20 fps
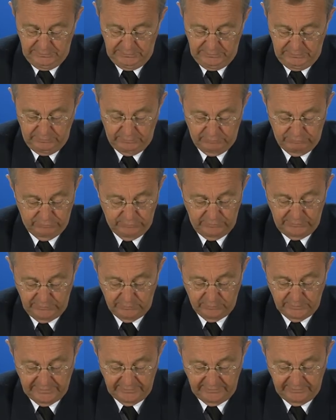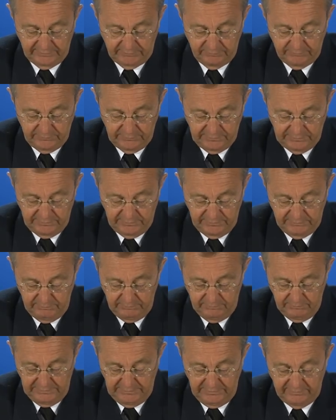you're fully aware that
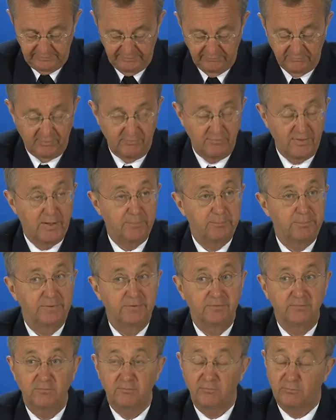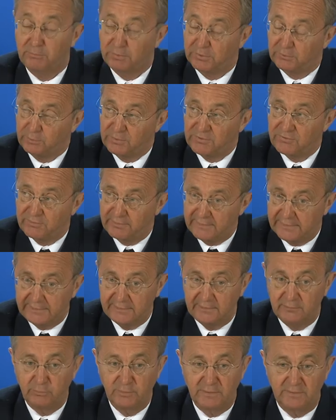many things have happened, but we
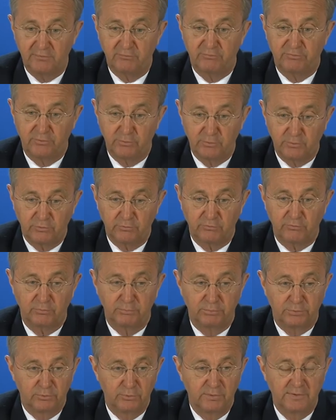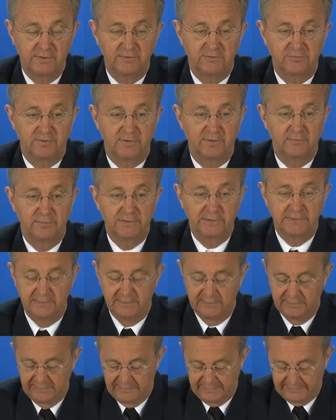stayed with the focus on pooling and sharing,
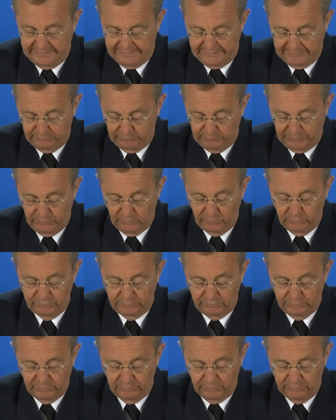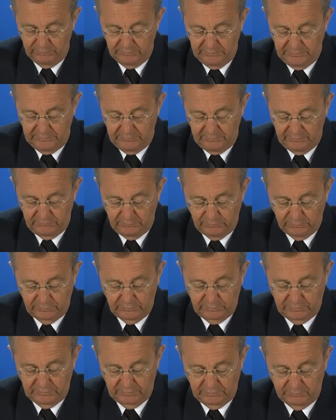and we also took
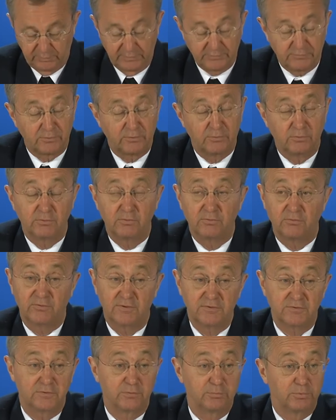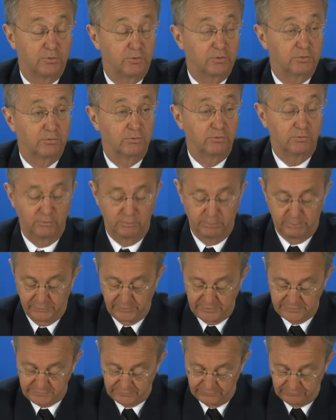quite a good essential part on
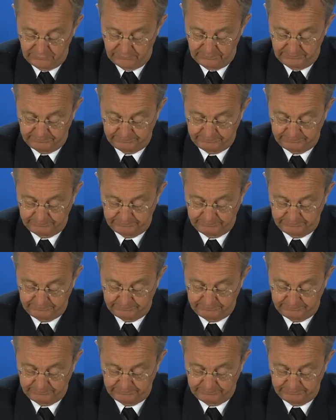operations.